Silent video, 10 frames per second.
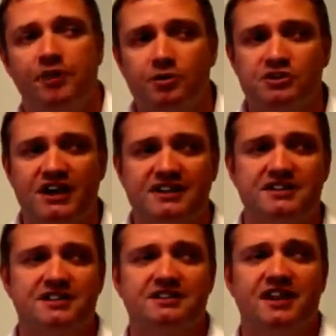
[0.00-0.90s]

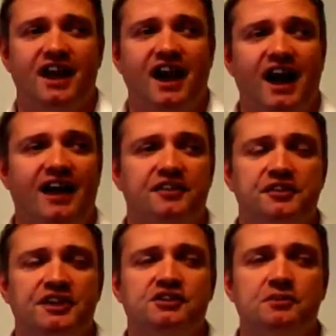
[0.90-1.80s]
processes, and
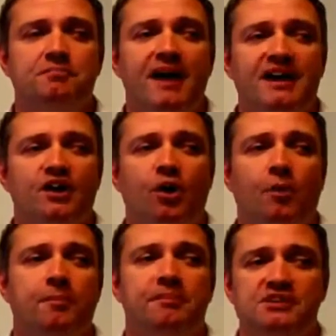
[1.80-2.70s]
the things that make
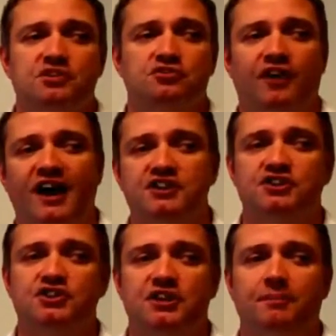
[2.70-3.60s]
up business
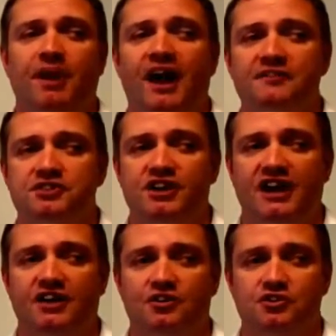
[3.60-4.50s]
relationship life
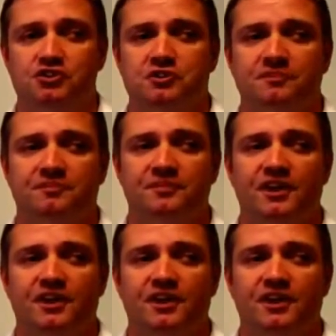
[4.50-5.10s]
cycles.